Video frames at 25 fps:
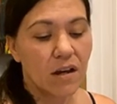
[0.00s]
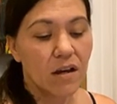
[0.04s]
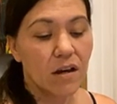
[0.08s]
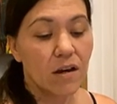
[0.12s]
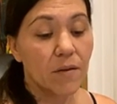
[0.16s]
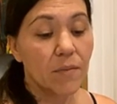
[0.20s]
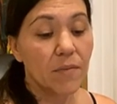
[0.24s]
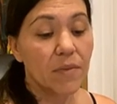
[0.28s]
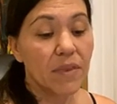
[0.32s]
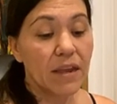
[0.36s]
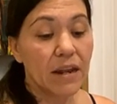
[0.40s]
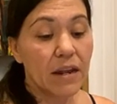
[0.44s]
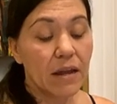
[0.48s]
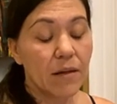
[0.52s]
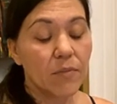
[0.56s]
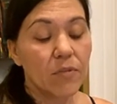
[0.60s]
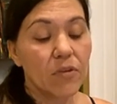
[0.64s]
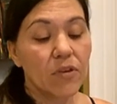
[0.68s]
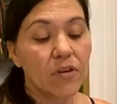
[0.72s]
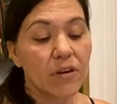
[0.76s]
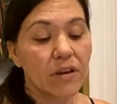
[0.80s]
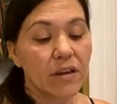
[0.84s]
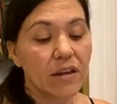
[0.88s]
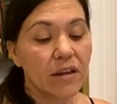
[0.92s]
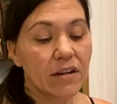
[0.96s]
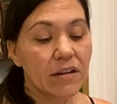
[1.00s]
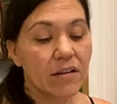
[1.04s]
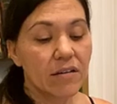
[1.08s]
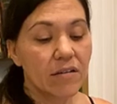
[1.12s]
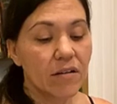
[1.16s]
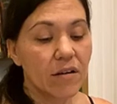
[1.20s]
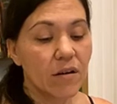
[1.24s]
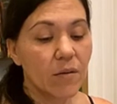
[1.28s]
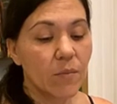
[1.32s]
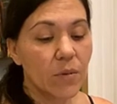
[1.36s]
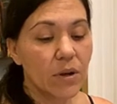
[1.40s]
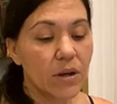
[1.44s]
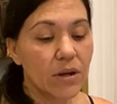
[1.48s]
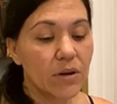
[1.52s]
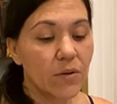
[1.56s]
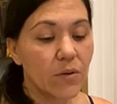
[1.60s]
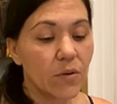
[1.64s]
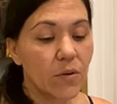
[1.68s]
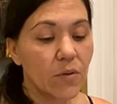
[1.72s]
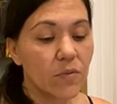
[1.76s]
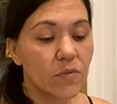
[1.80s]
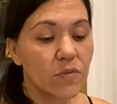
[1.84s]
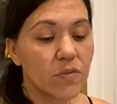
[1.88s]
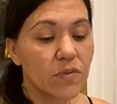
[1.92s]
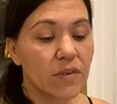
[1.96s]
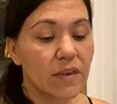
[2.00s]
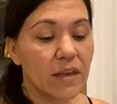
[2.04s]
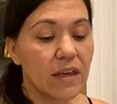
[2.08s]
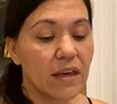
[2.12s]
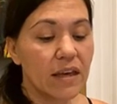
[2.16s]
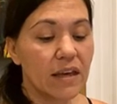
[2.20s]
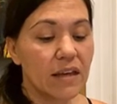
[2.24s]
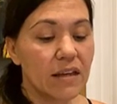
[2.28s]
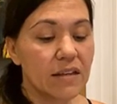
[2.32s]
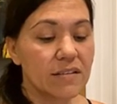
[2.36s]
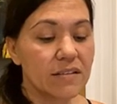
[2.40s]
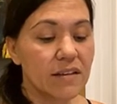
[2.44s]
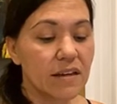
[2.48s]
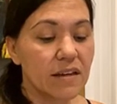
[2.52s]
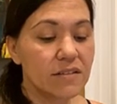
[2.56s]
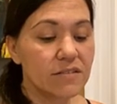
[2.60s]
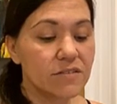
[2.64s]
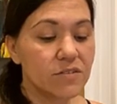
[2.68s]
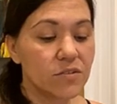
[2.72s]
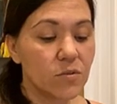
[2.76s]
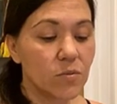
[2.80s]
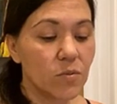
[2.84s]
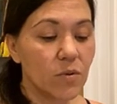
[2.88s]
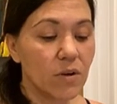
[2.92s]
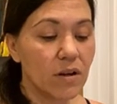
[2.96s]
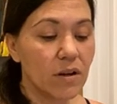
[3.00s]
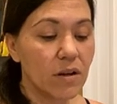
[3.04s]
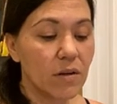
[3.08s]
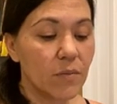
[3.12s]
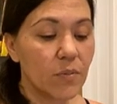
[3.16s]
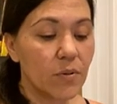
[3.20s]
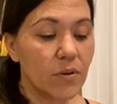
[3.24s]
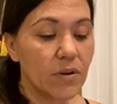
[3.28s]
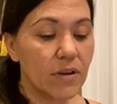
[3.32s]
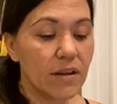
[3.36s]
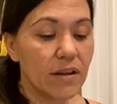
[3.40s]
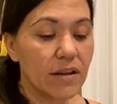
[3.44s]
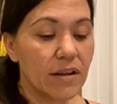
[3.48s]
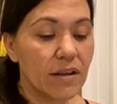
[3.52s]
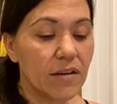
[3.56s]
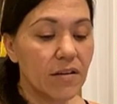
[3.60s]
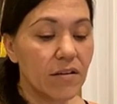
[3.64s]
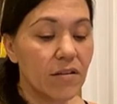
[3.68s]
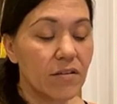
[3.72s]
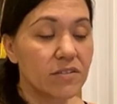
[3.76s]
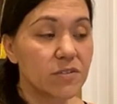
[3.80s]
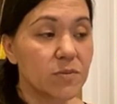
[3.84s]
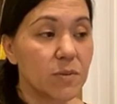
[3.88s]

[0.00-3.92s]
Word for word: um, that I'm looking here on my notes that I do wanna put in here,